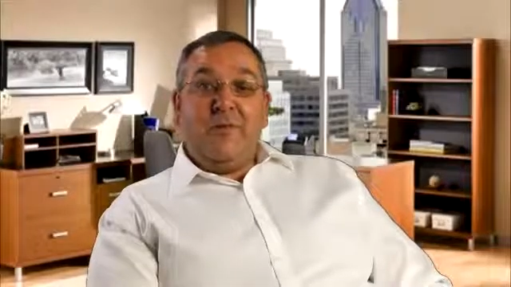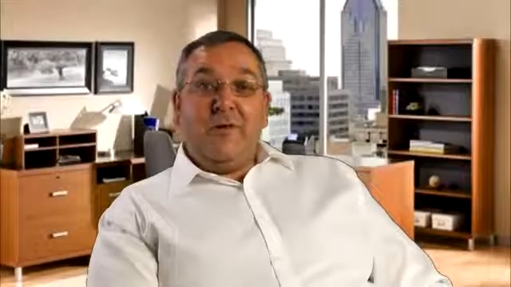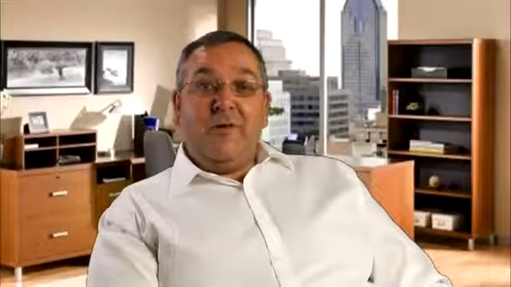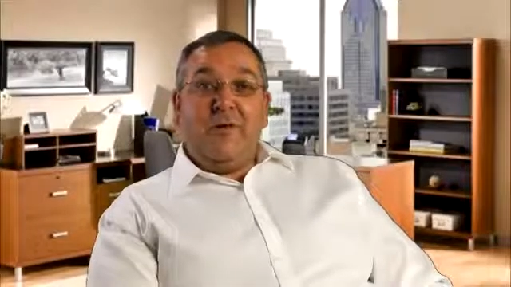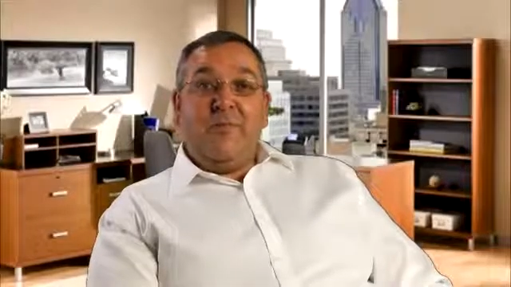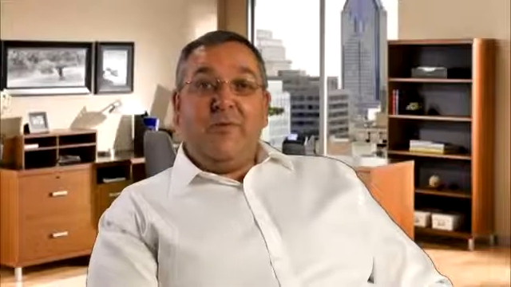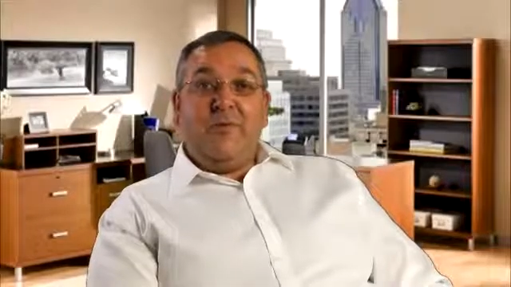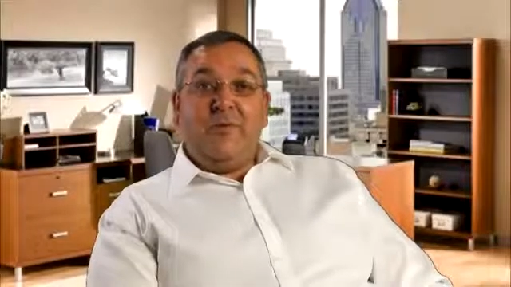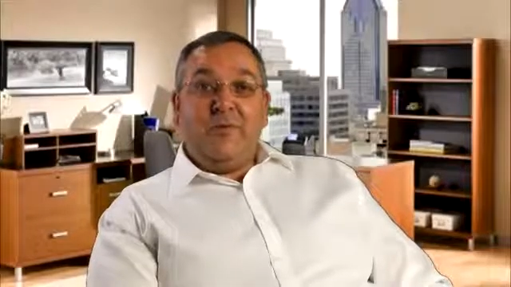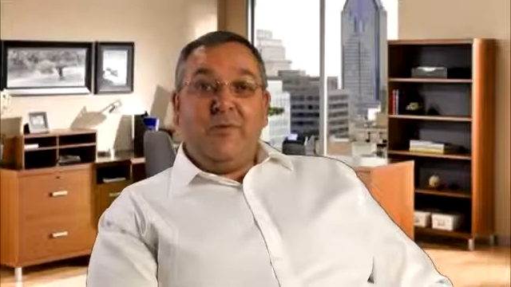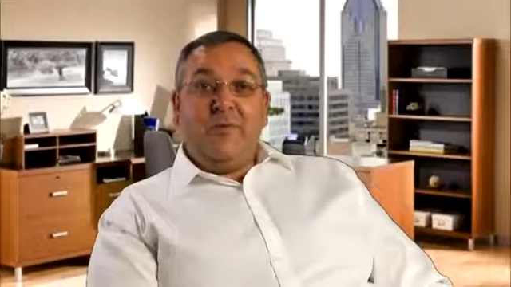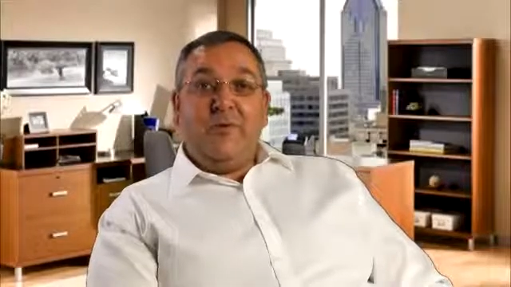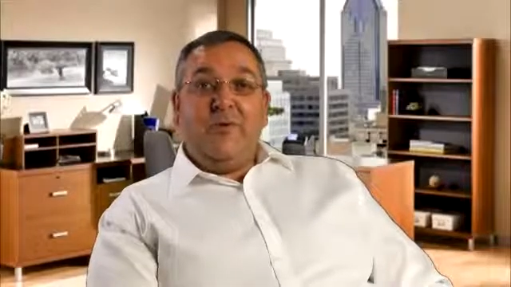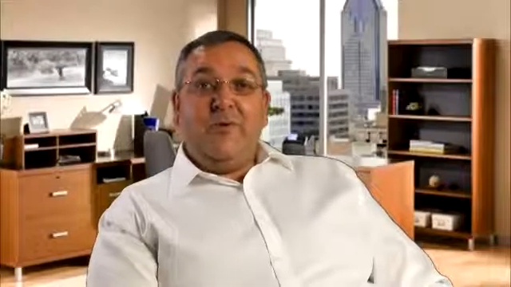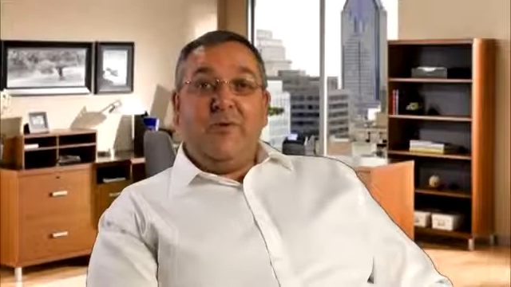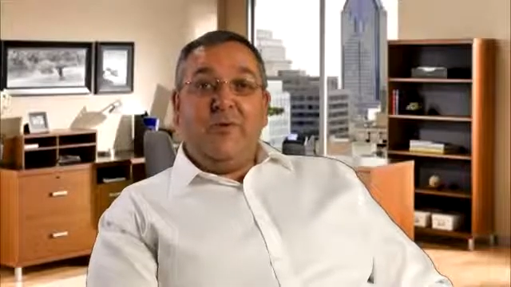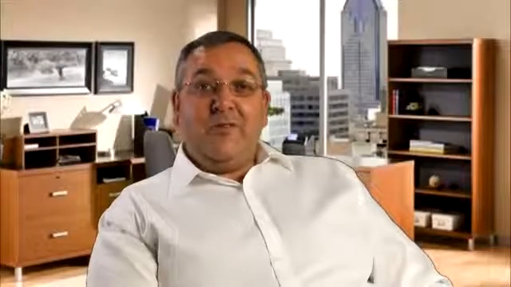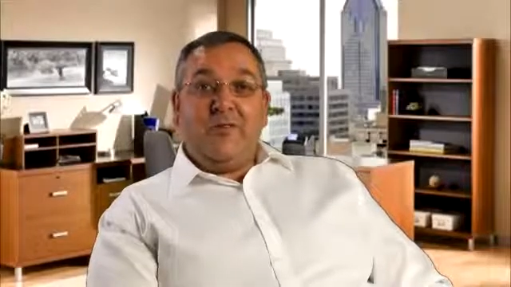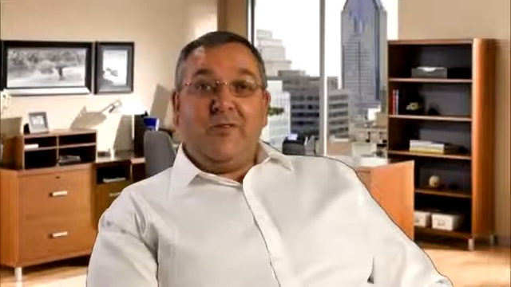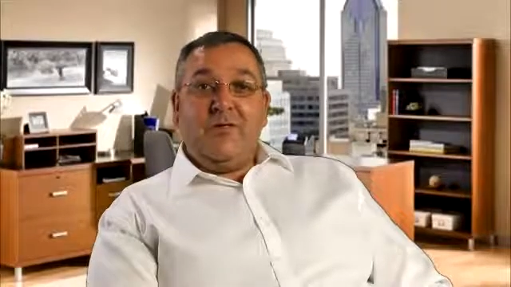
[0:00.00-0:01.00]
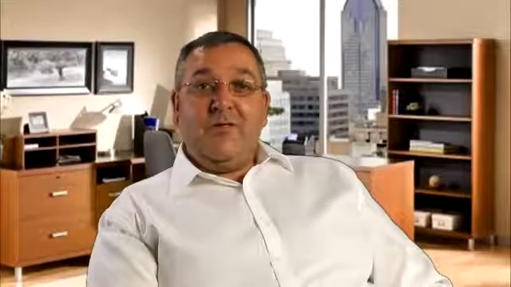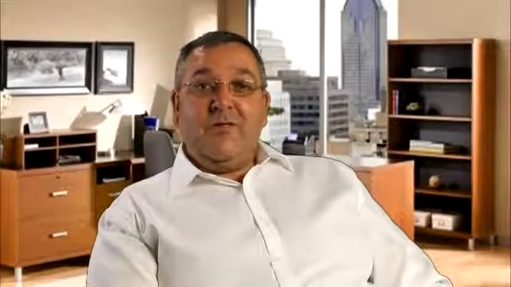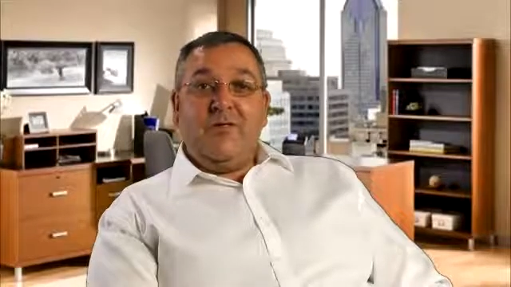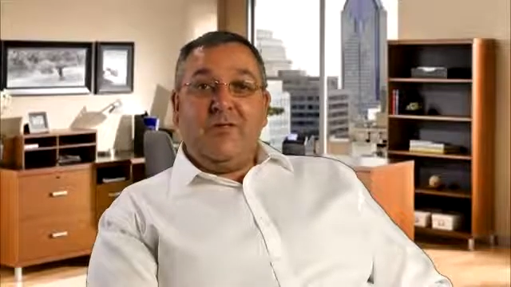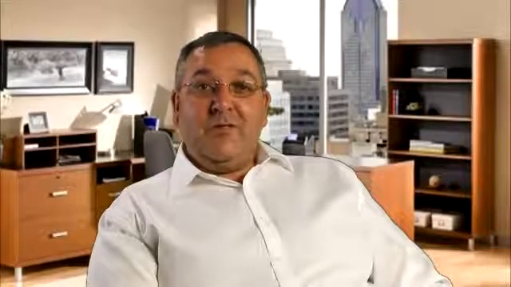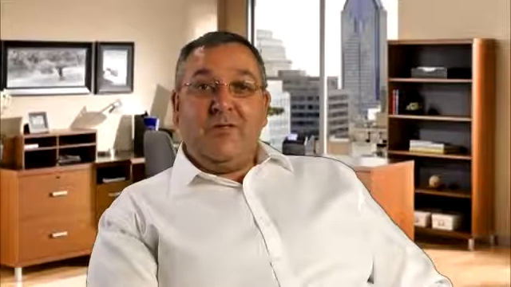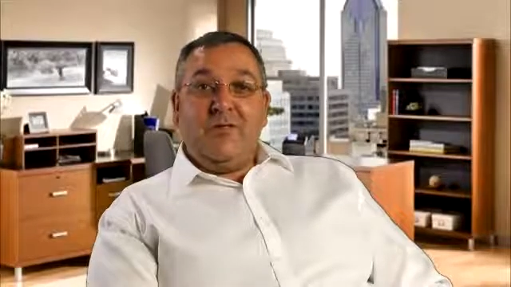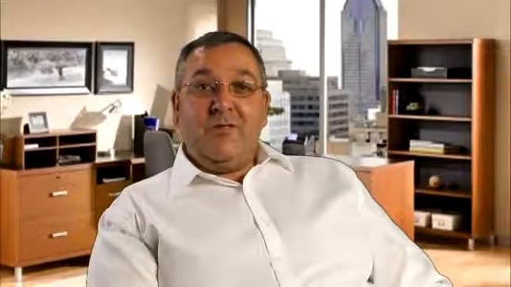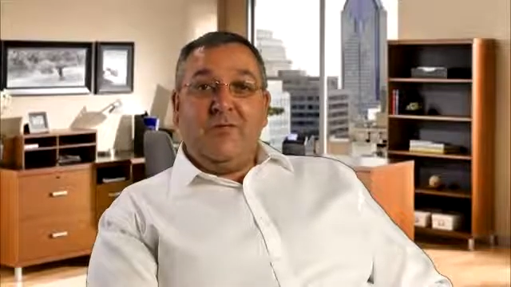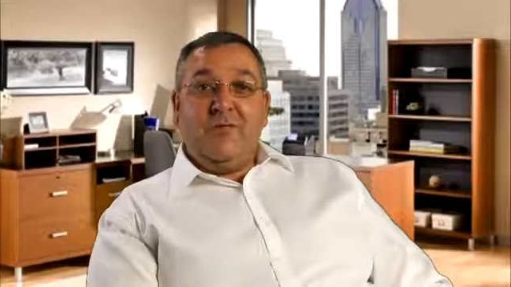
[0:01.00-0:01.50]
going to be deploying the
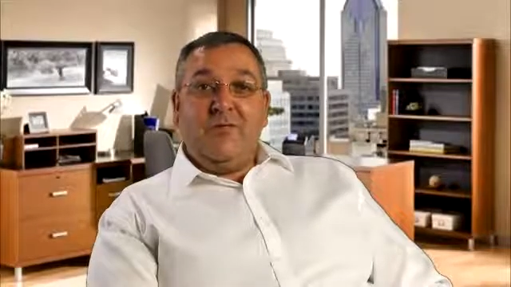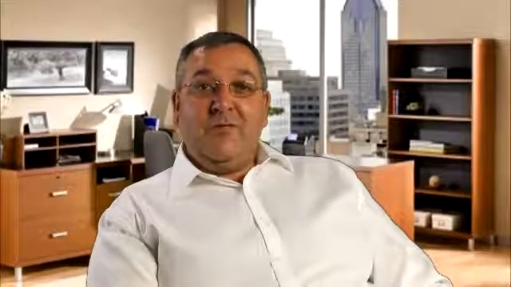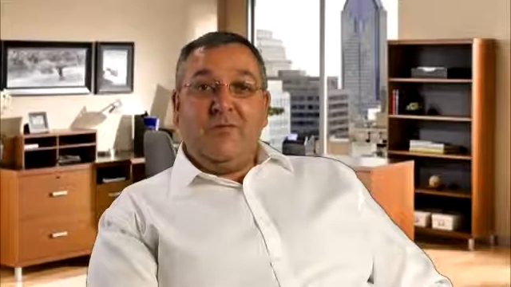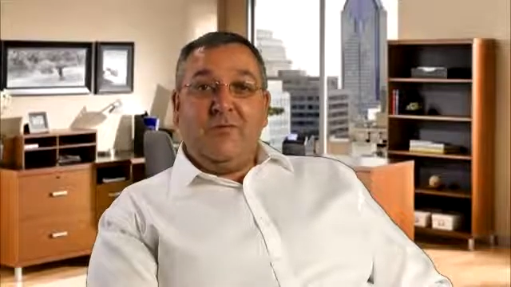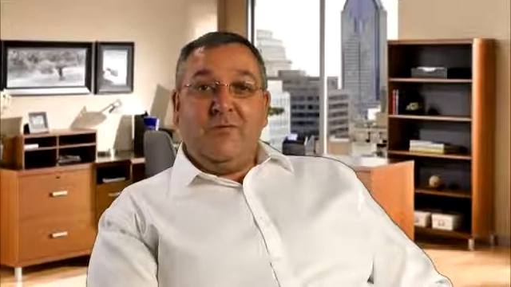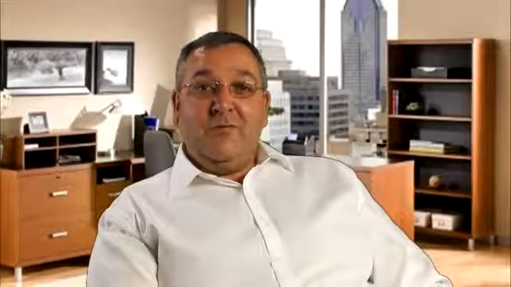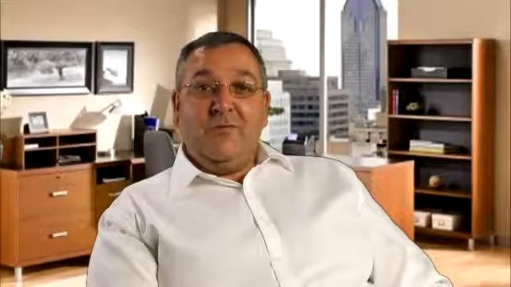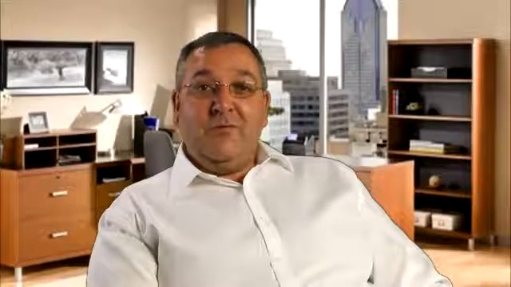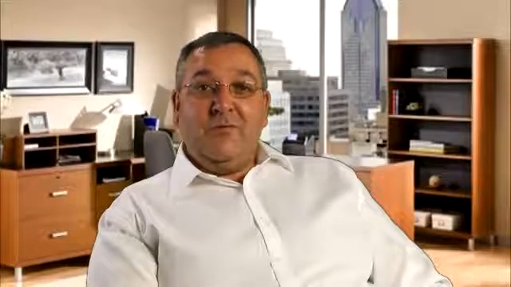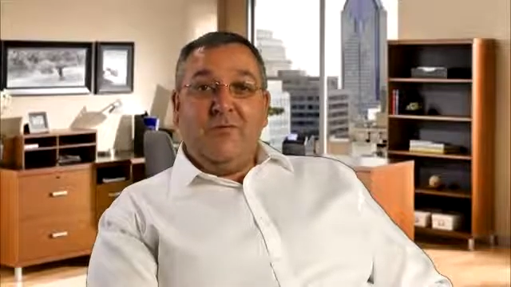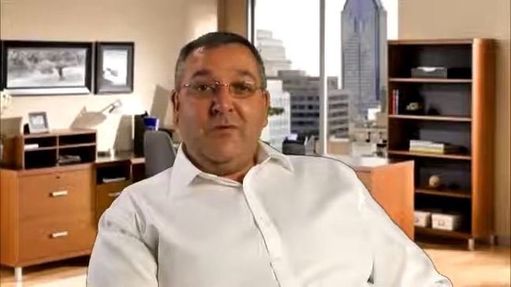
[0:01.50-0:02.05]
services into.